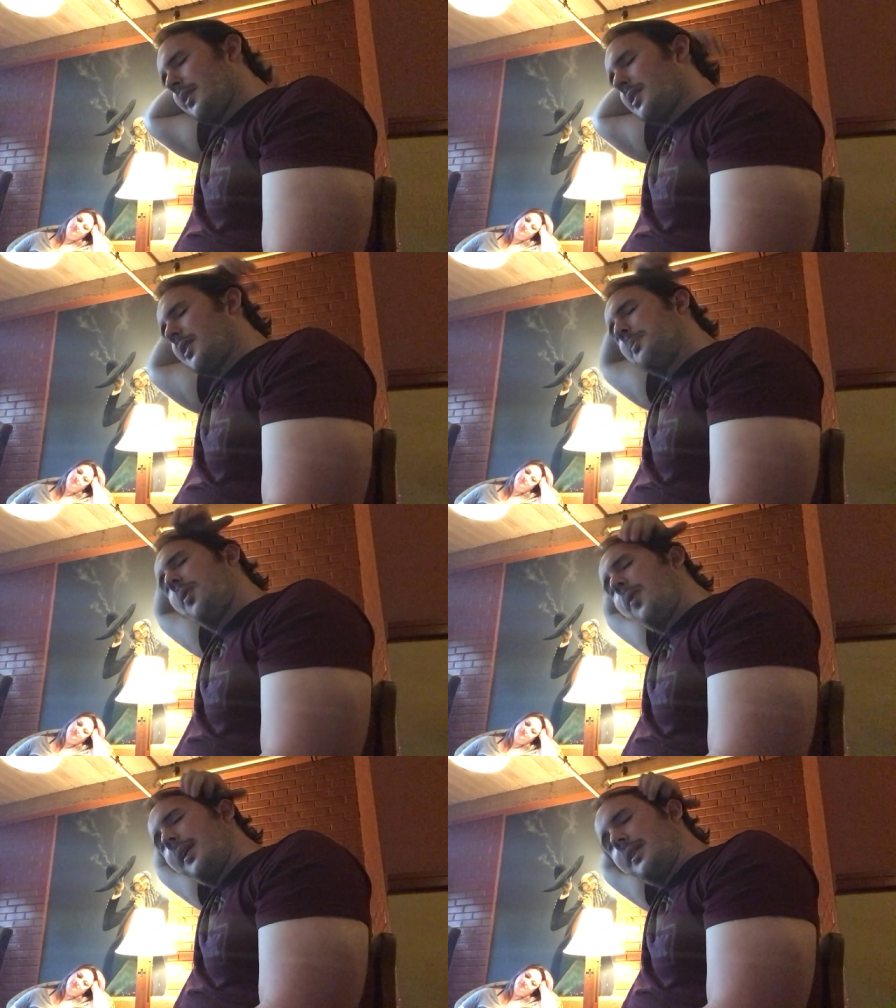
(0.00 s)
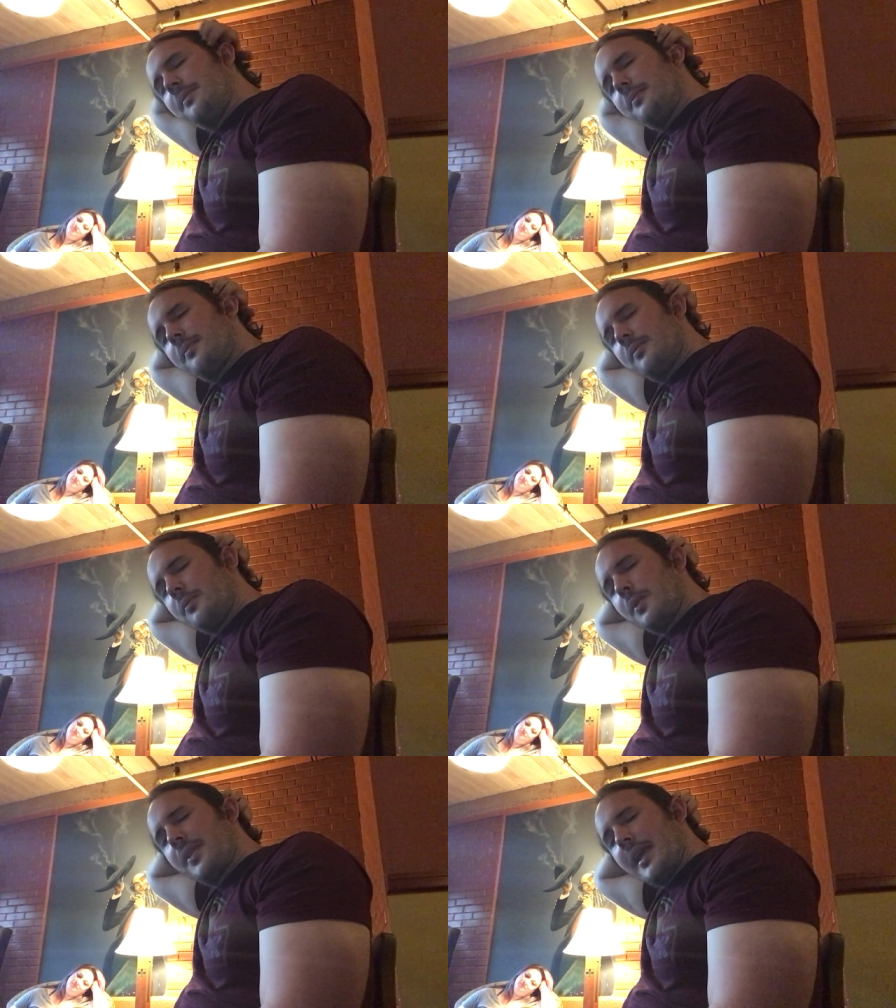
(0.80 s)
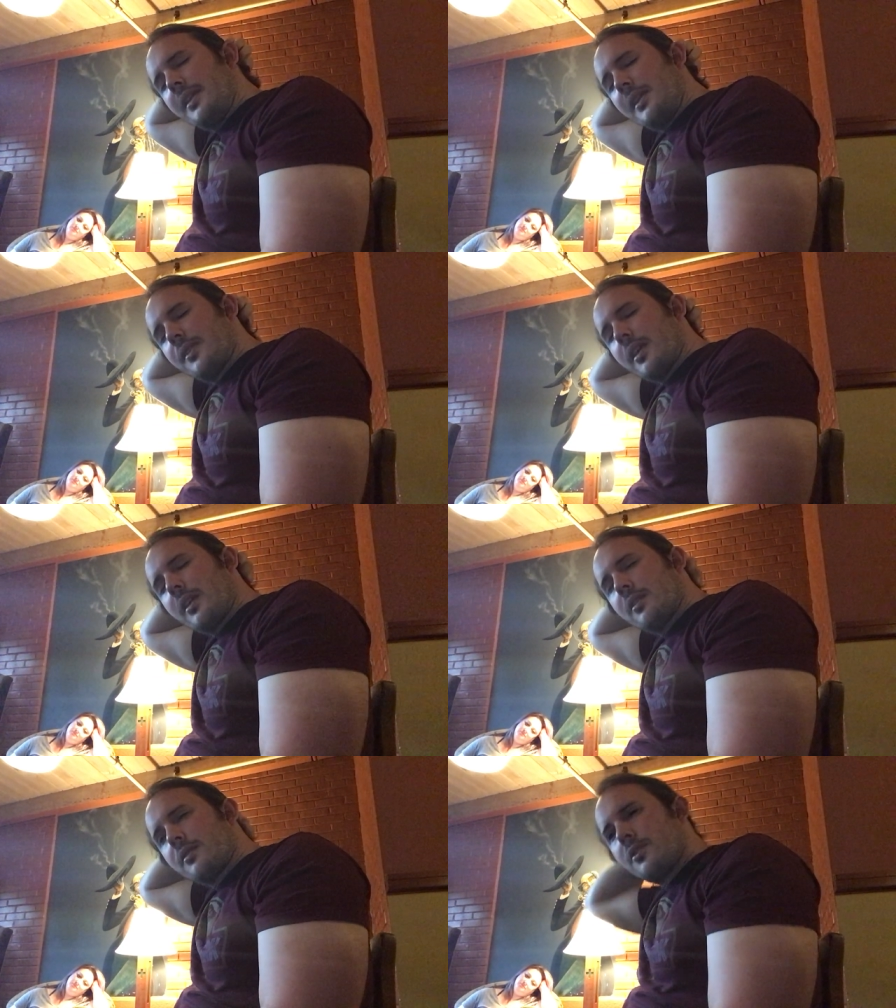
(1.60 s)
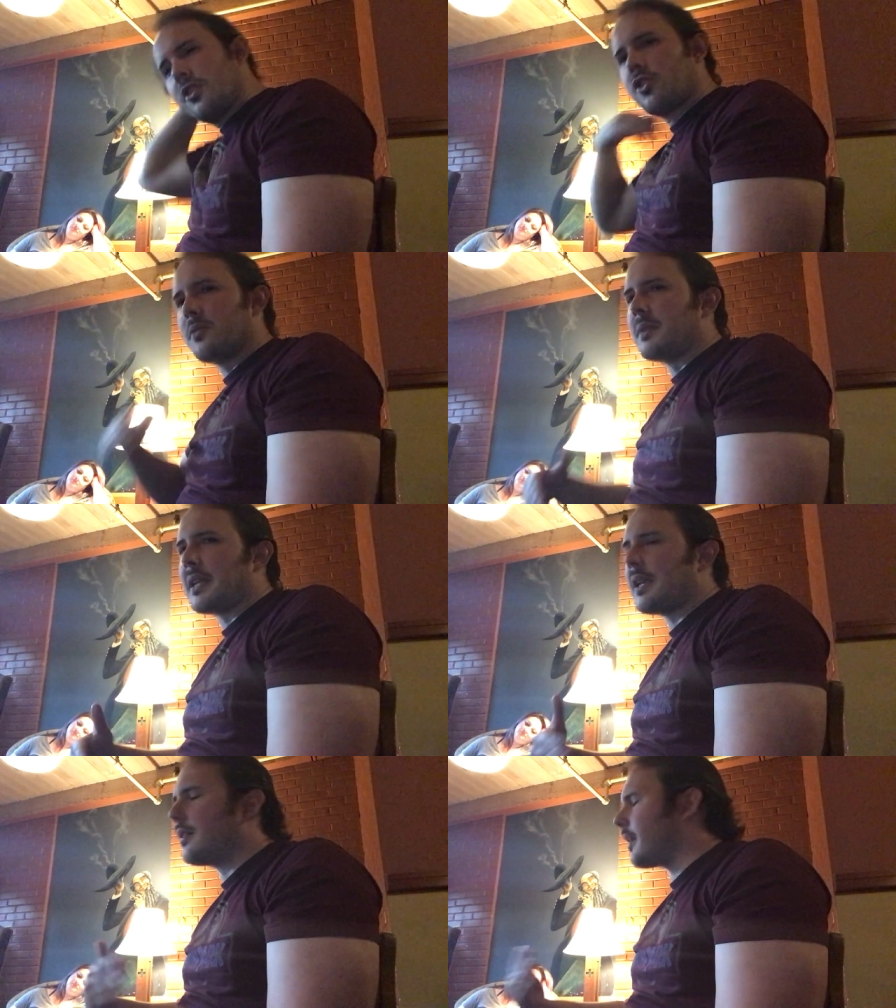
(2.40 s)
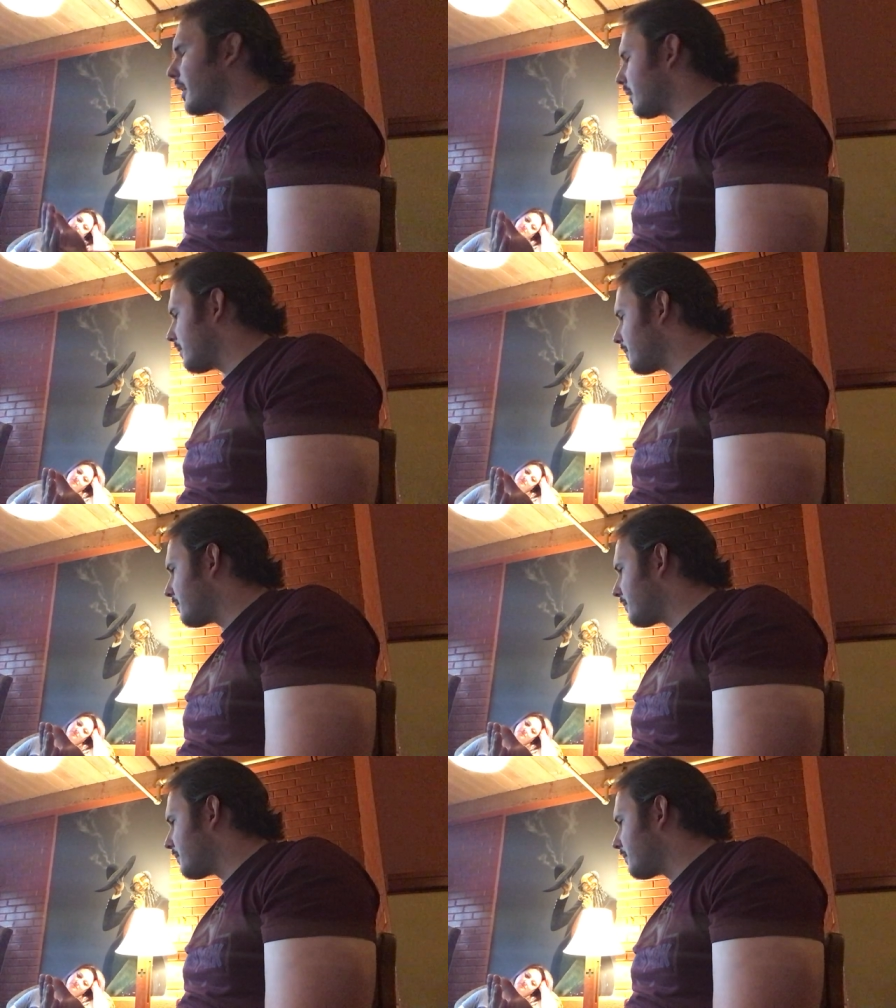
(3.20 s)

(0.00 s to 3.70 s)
See, the point with anything should be healing.